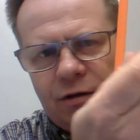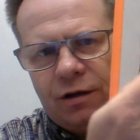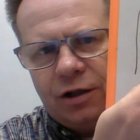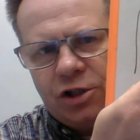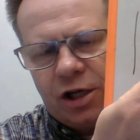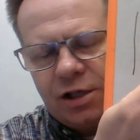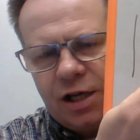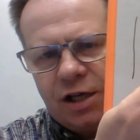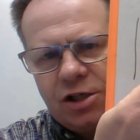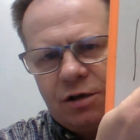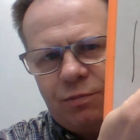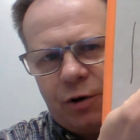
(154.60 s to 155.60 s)
a
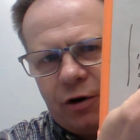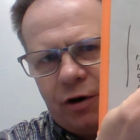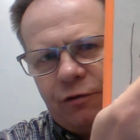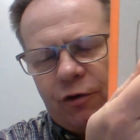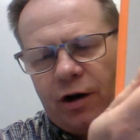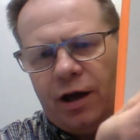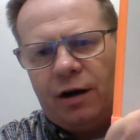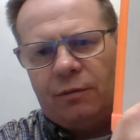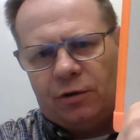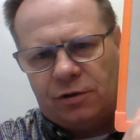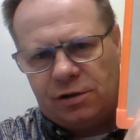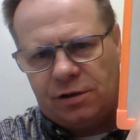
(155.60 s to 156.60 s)
gestation period for
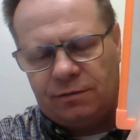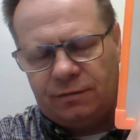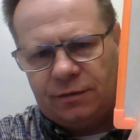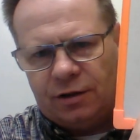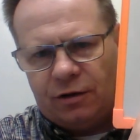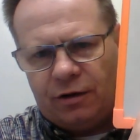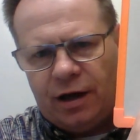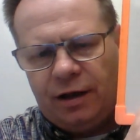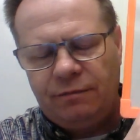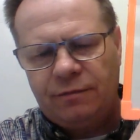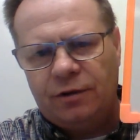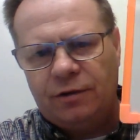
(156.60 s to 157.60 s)
animals, all
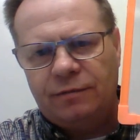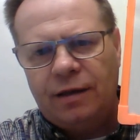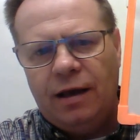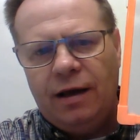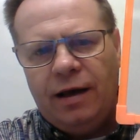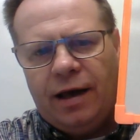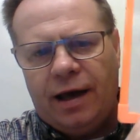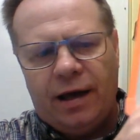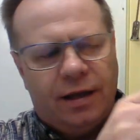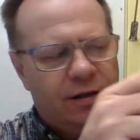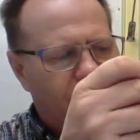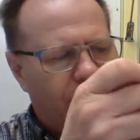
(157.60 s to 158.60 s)
right?
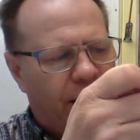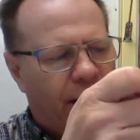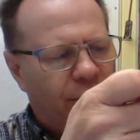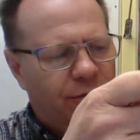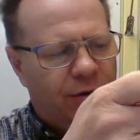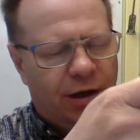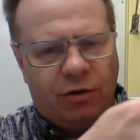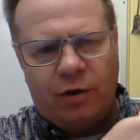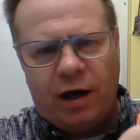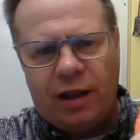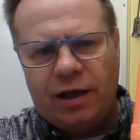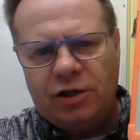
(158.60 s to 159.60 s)
And so that would be the
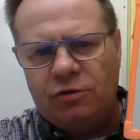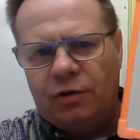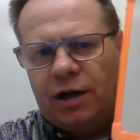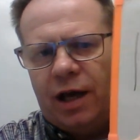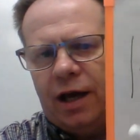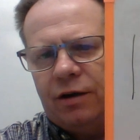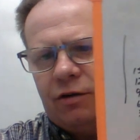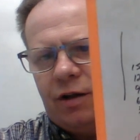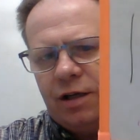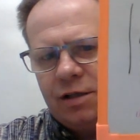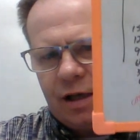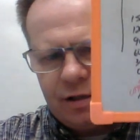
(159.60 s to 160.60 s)
way that you would handle
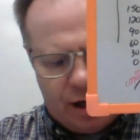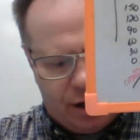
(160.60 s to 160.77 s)
this. That's